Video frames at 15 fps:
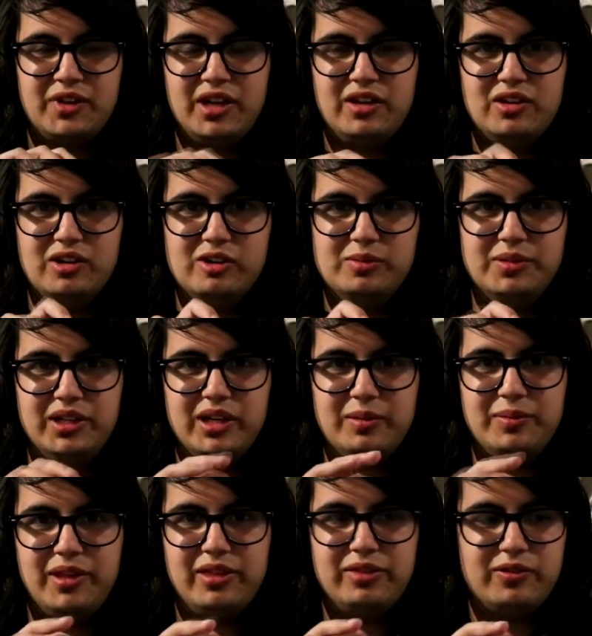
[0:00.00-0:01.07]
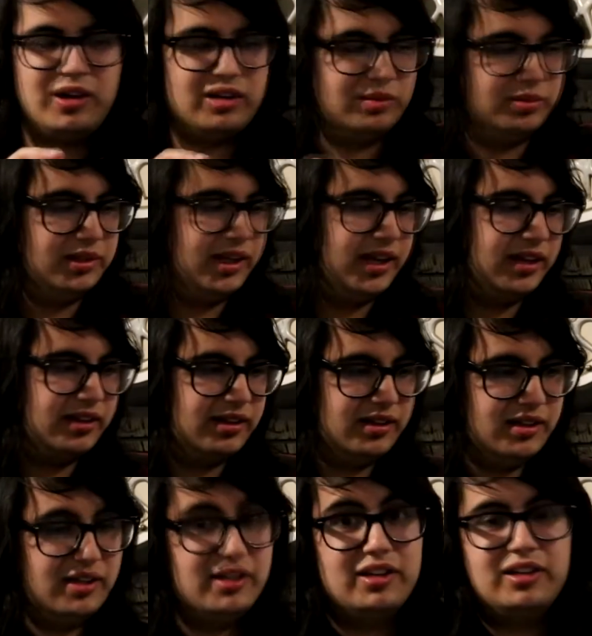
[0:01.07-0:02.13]
and opening up that throttle plate.
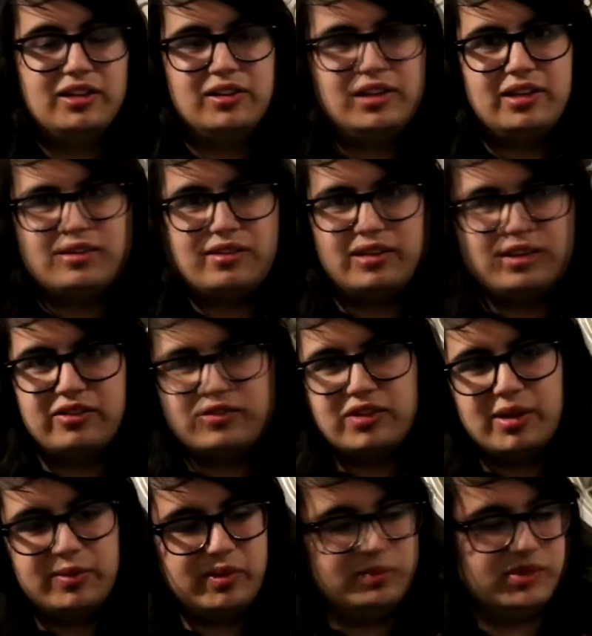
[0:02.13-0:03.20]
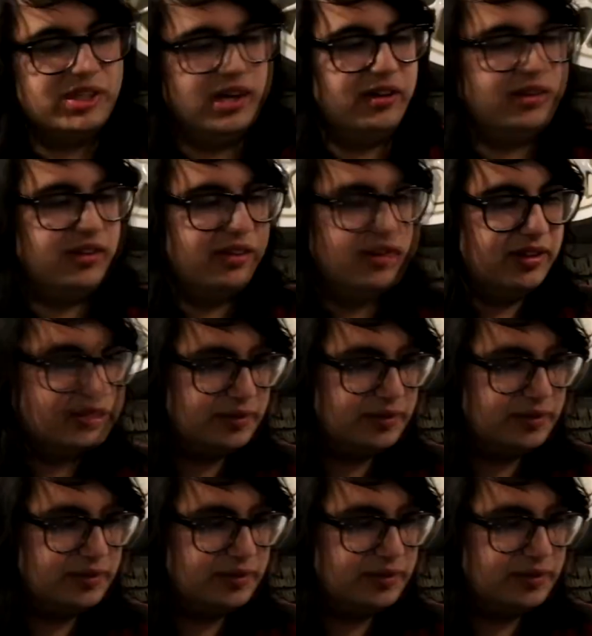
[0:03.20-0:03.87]
Now let's drop some charts.